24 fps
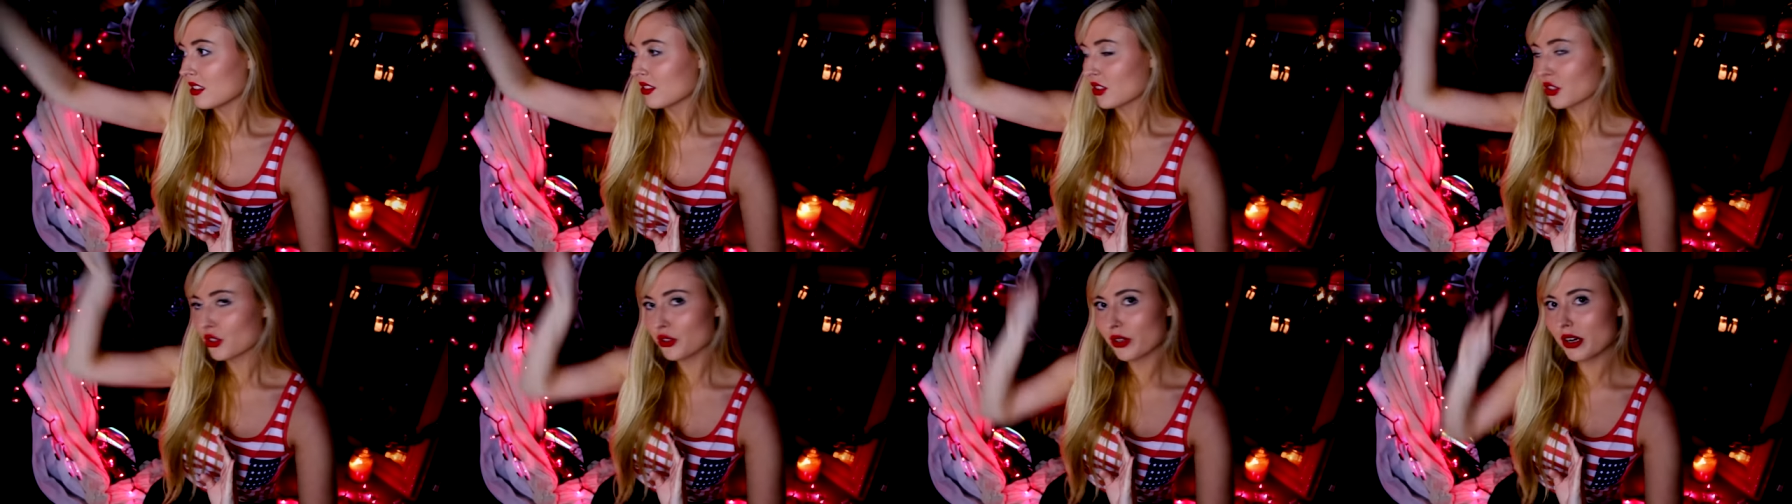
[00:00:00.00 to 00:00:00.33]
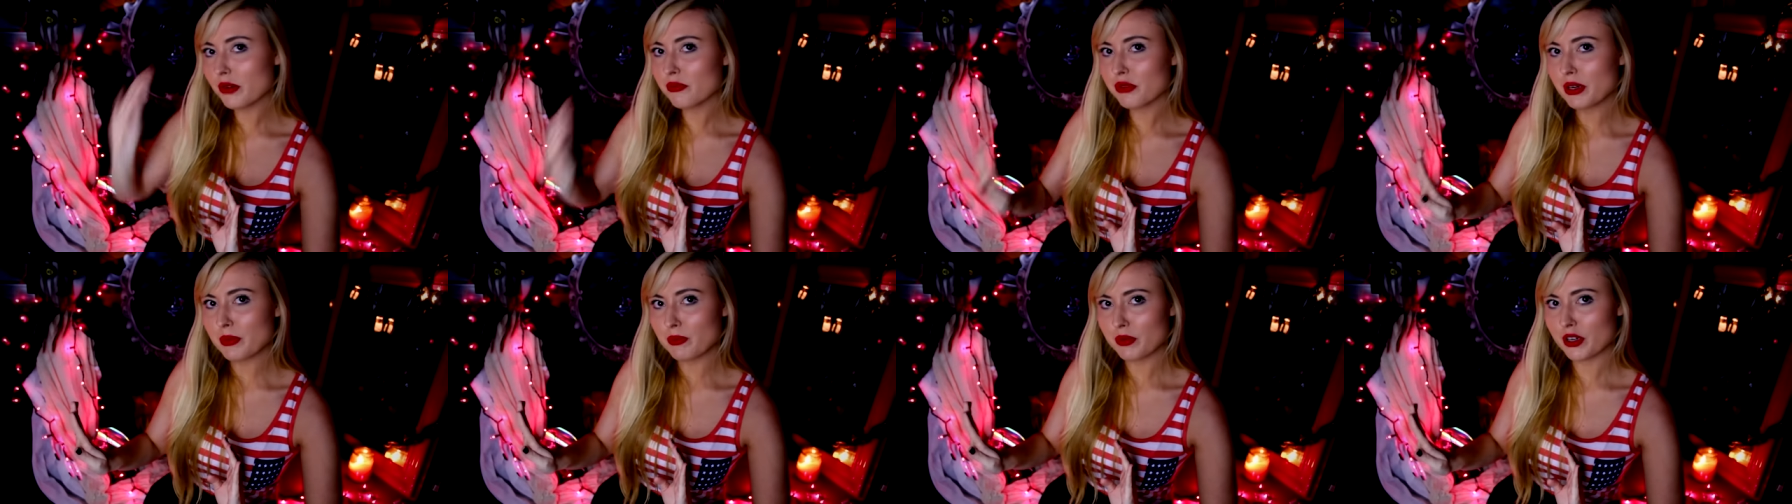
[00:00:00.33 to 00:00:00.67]
The
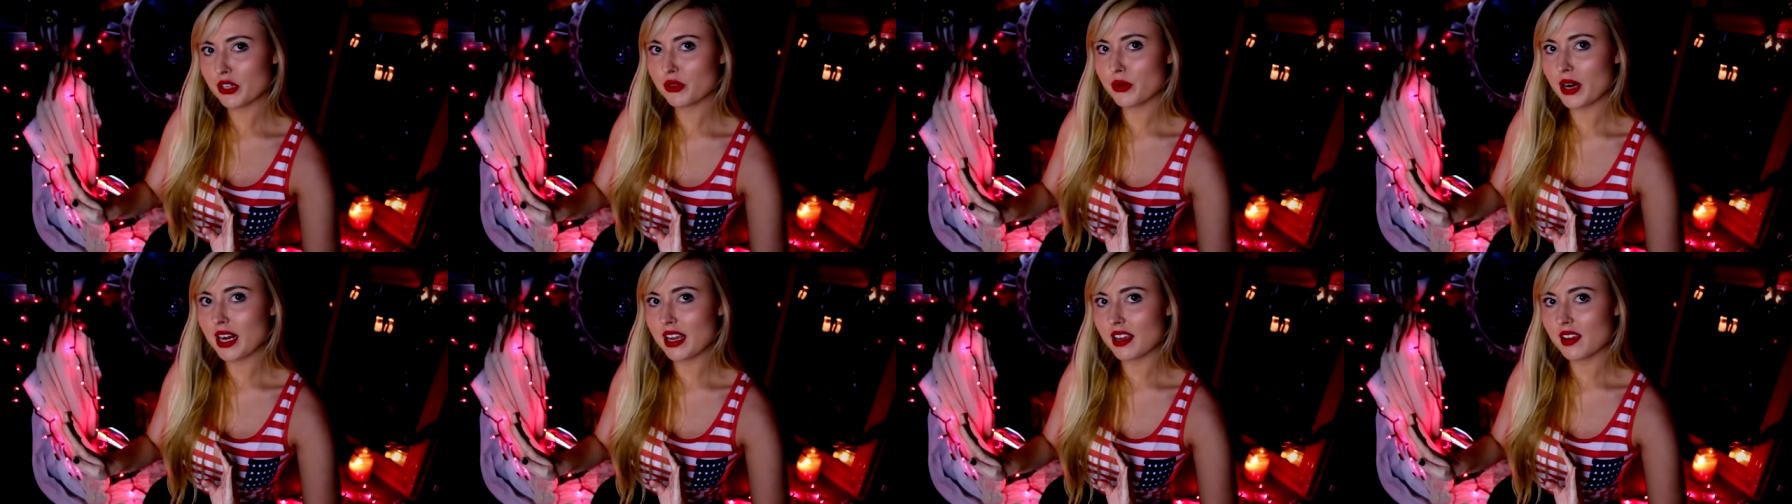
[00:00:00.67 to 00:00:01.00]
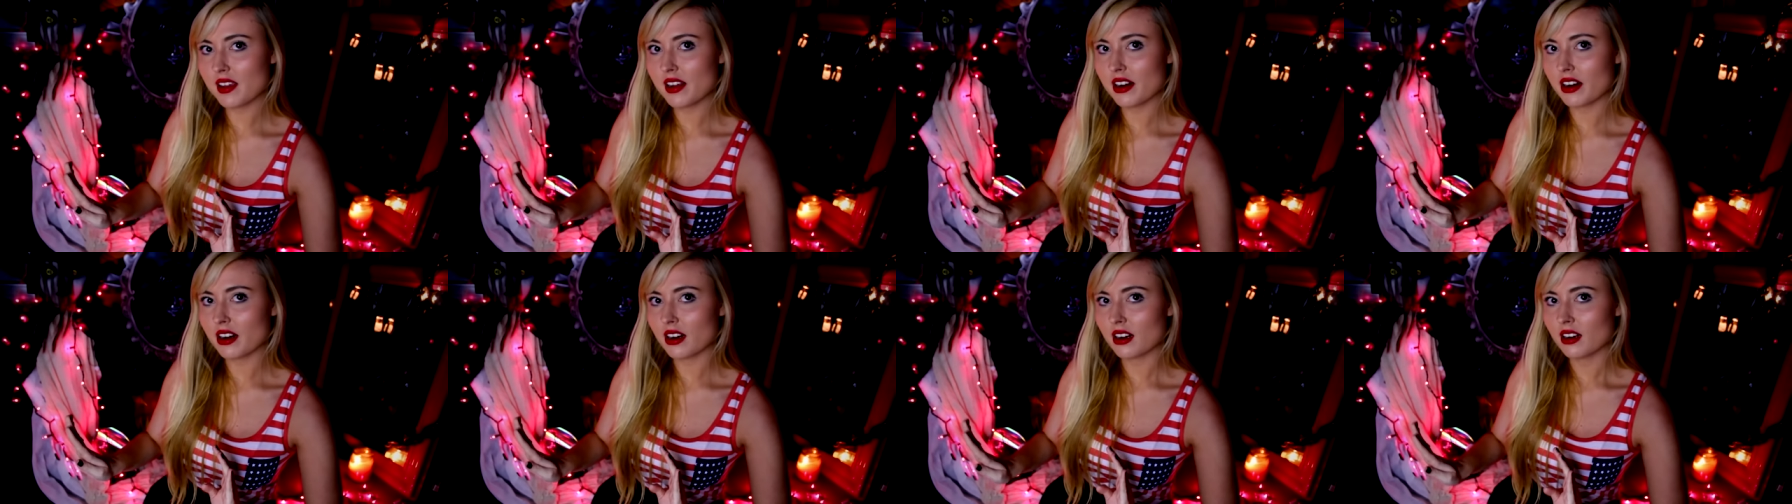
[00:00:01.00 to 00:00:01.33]
Grim Reaper's right
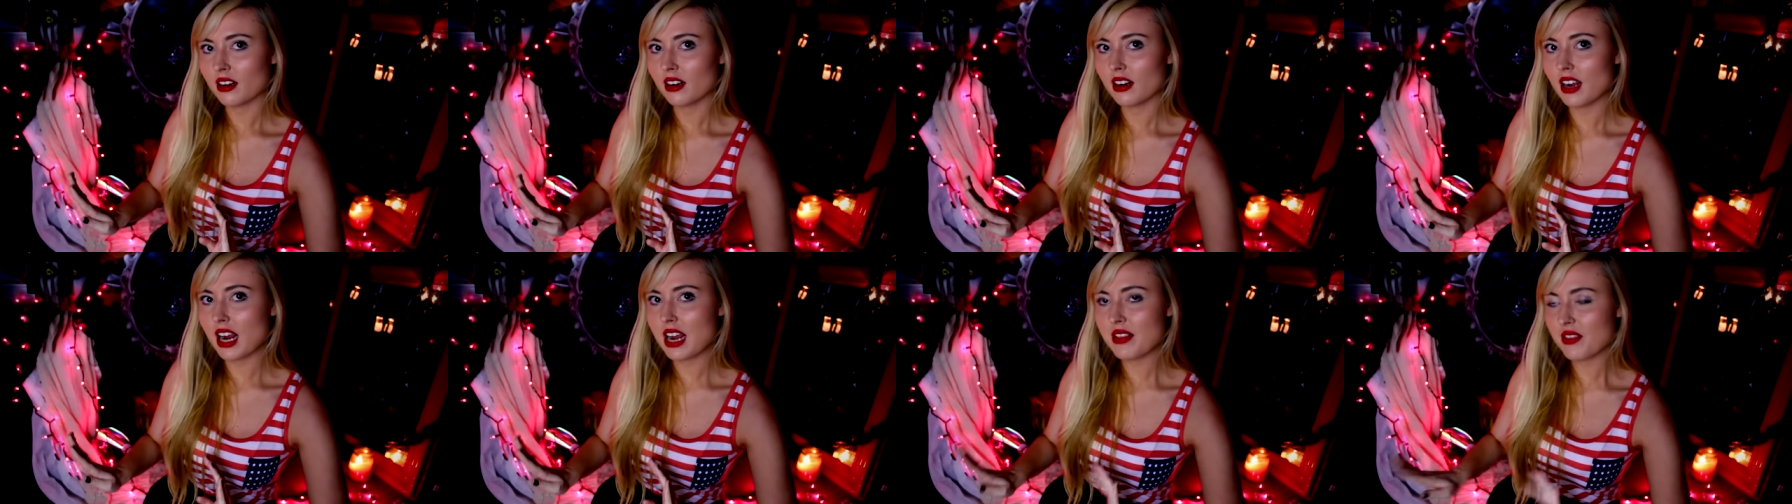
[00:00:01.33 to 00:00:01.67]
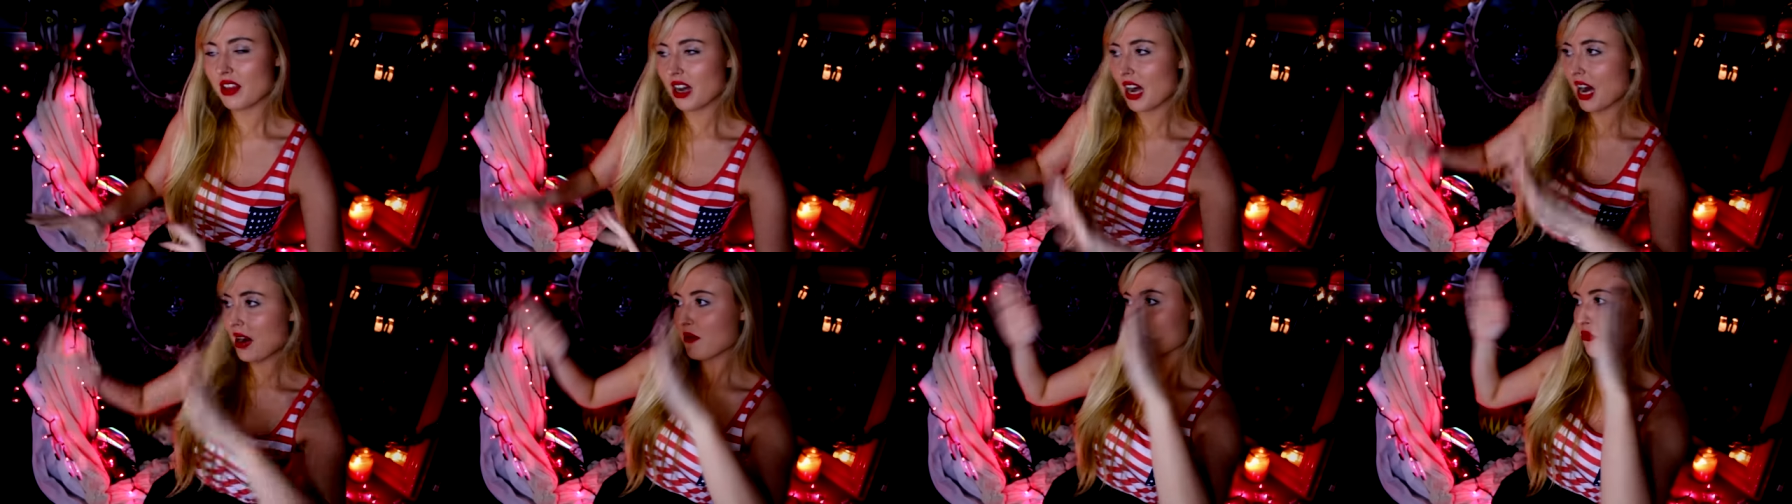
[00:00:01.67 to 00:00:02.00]
here, and
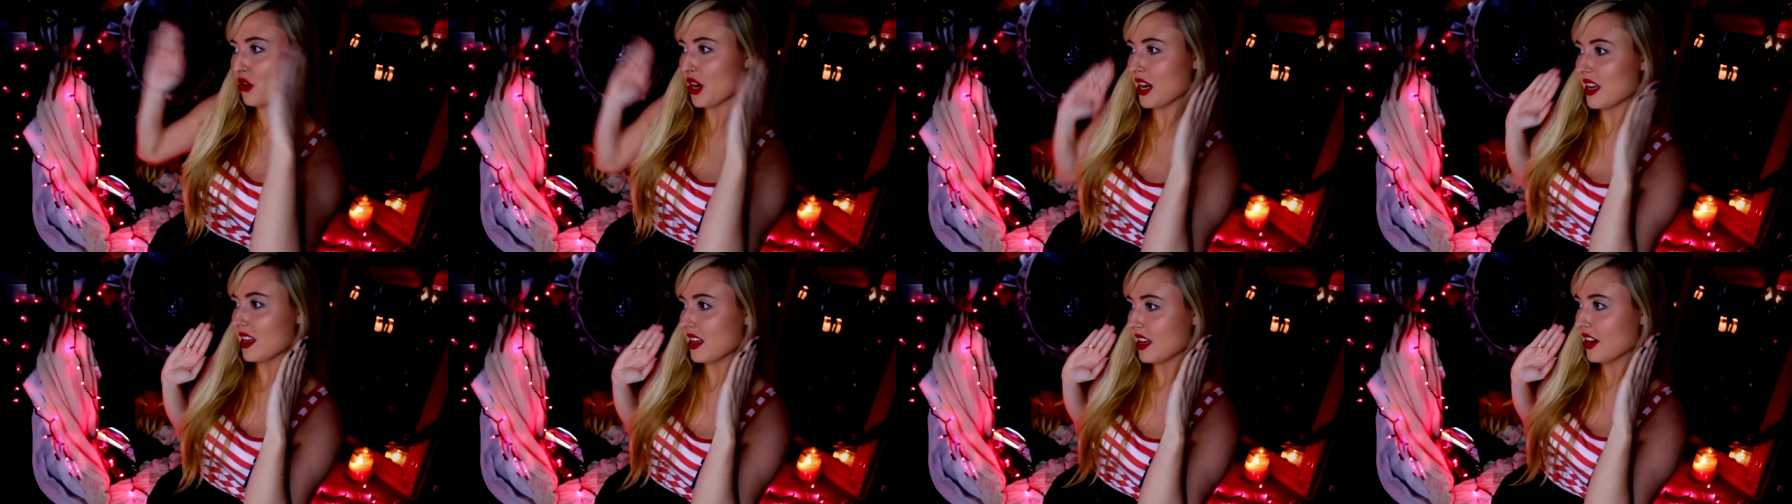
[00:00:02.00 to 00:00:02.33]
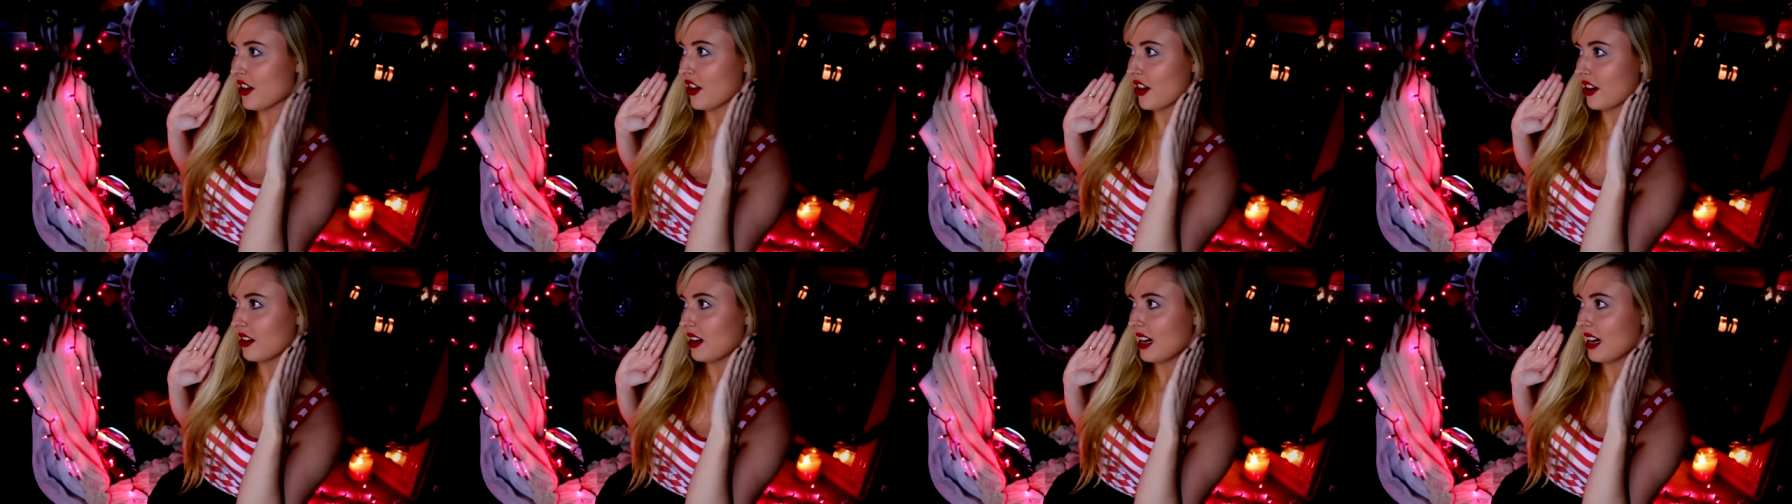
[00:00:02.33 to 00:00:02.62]
then I'm right here,